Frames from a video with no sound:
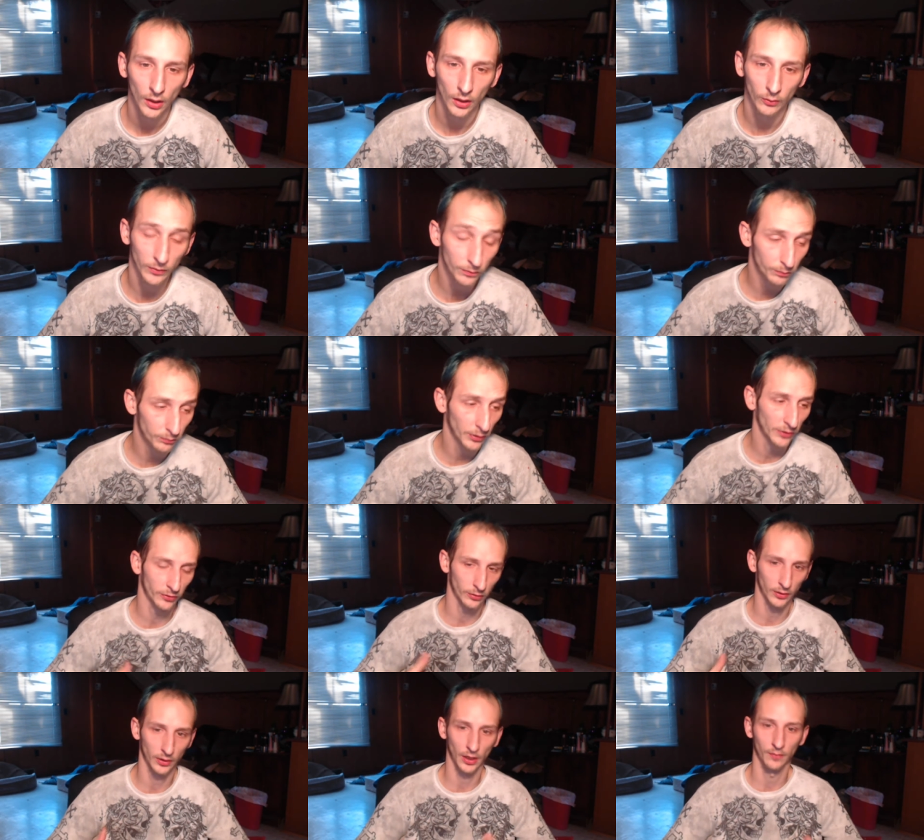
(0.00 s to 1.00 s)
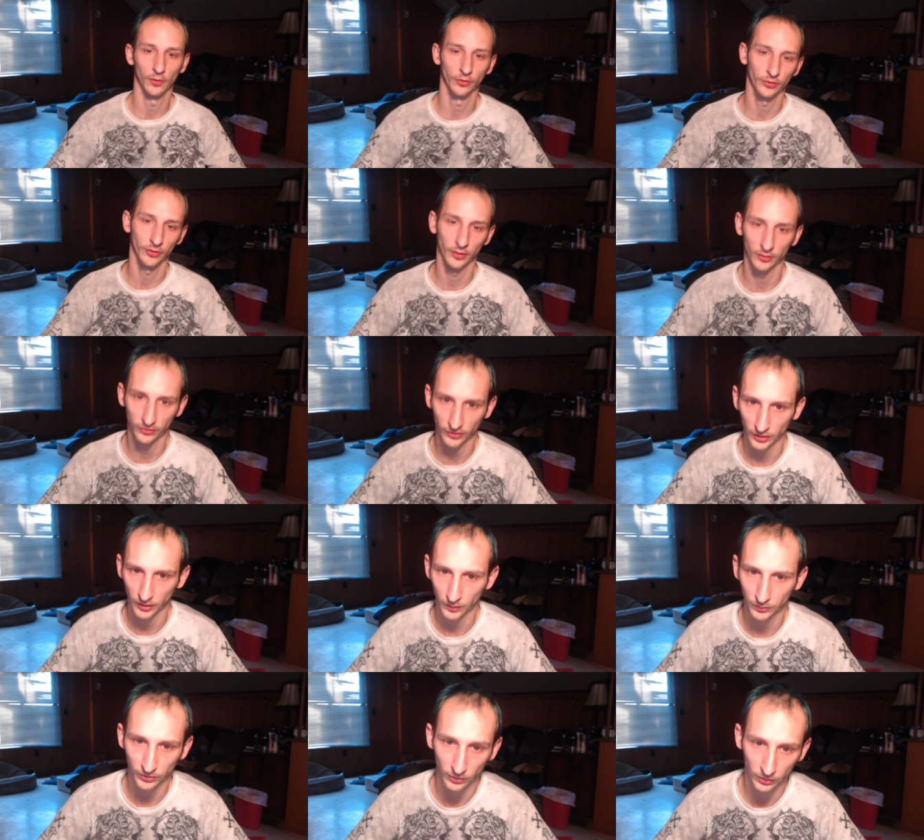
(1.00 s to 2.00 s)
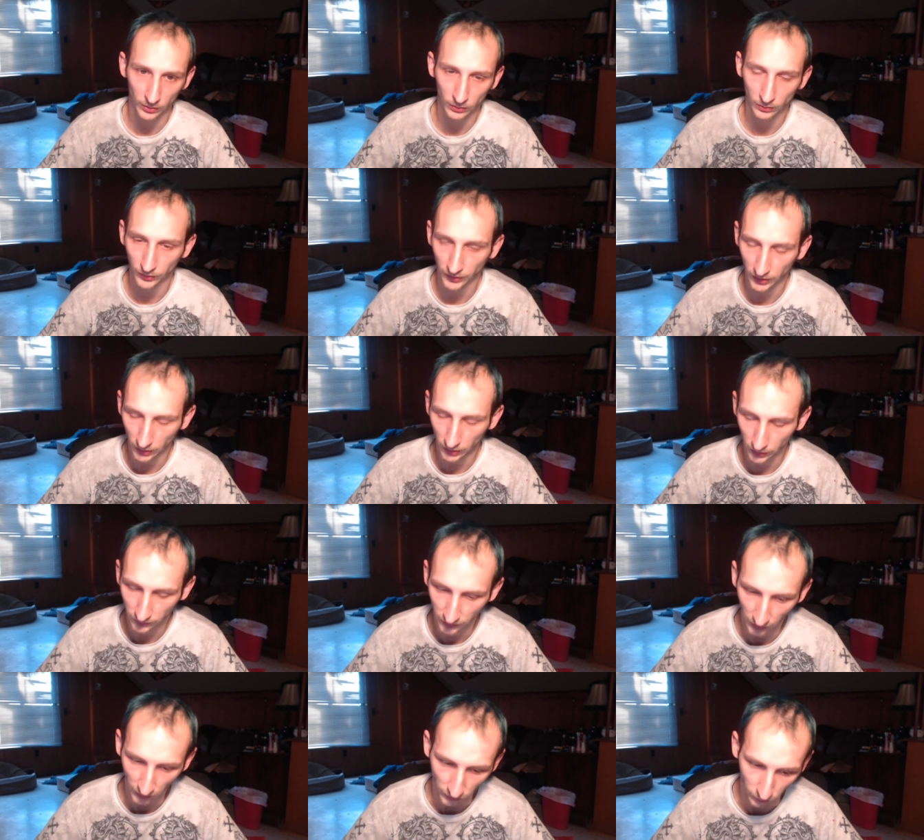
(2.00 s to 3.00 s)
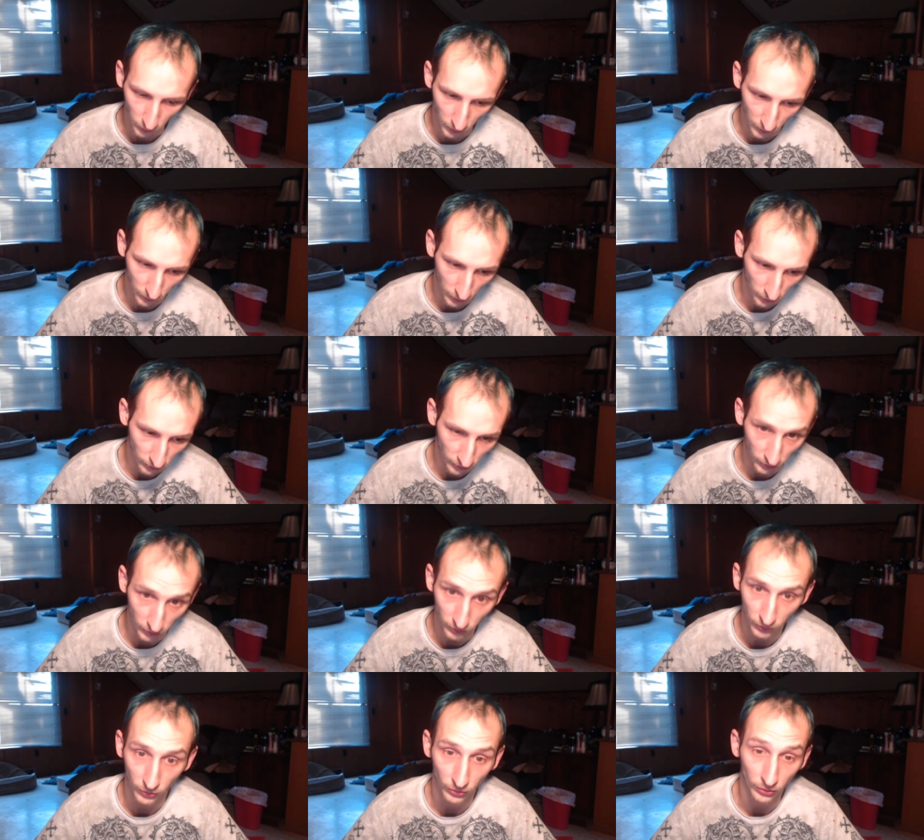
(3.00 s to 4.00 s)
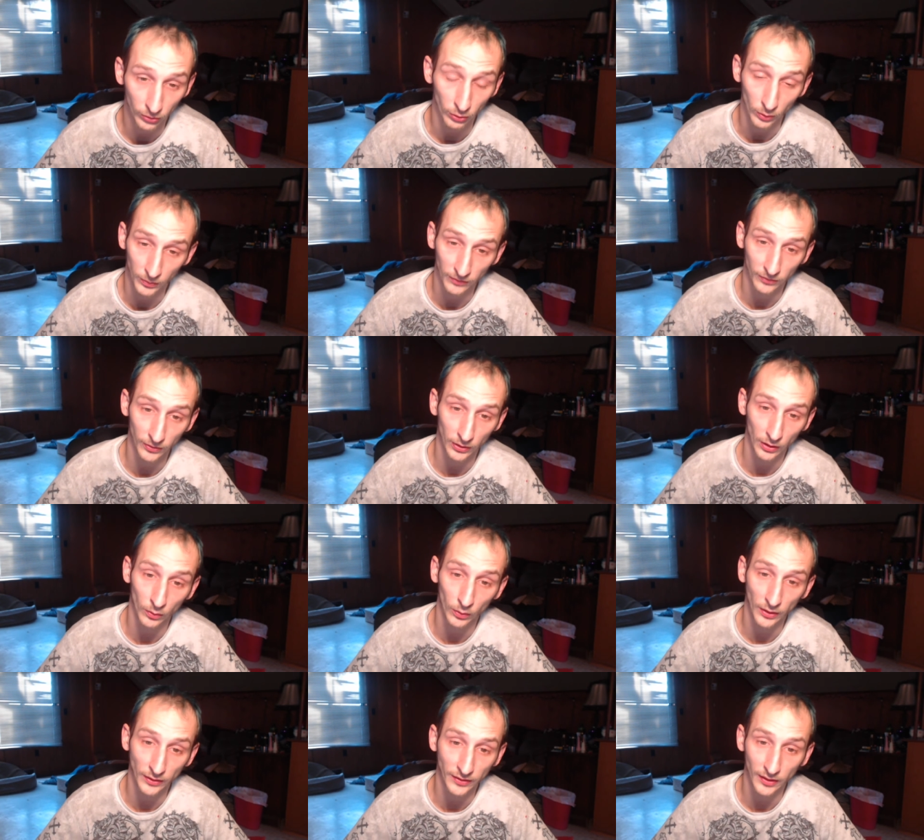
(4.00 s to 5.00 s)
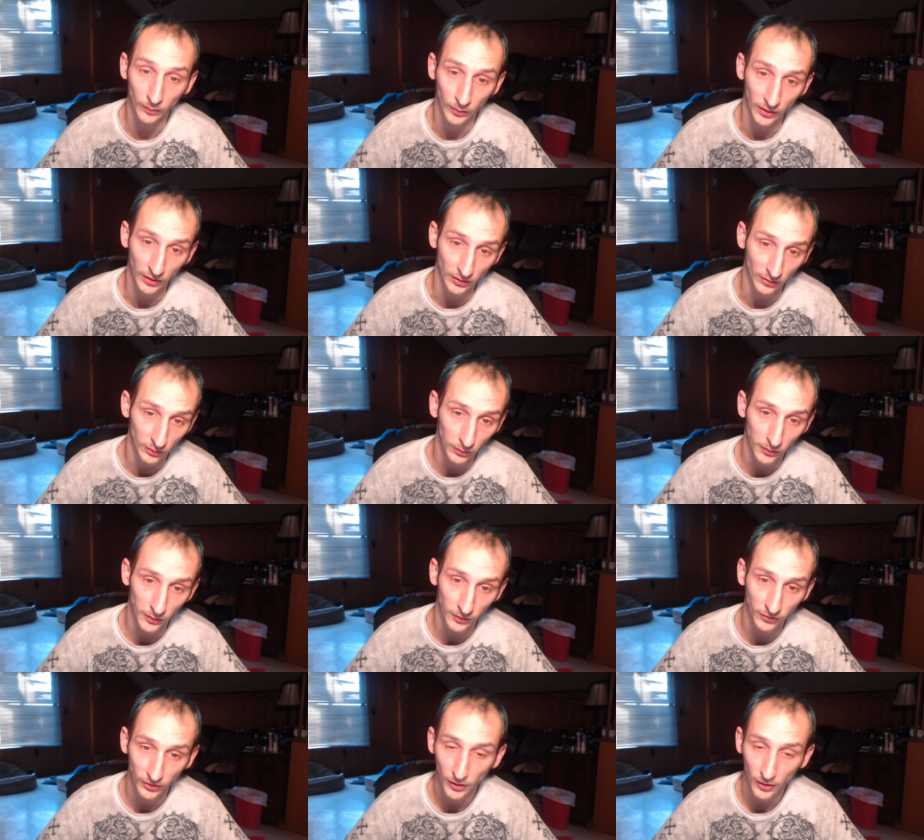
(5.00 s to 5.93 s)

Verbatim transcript: We have basically got most things set up, so the dates will be posted as soon as the group can figure out what day we can do this